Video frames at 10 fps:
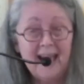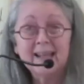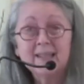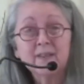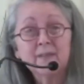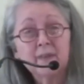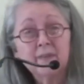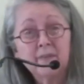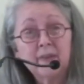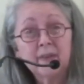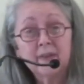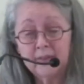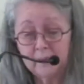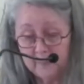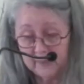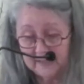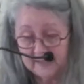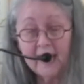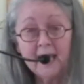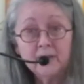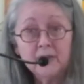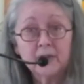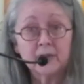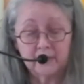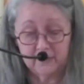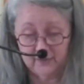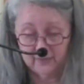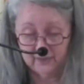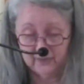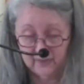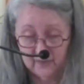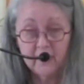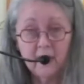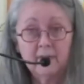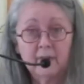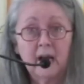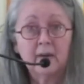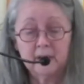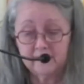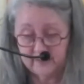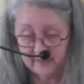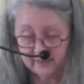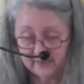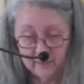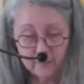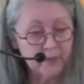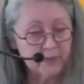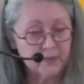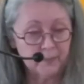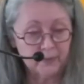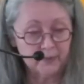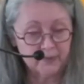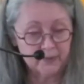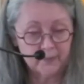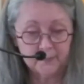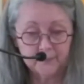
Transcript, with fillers: and to fulfill the potential of our existing principles.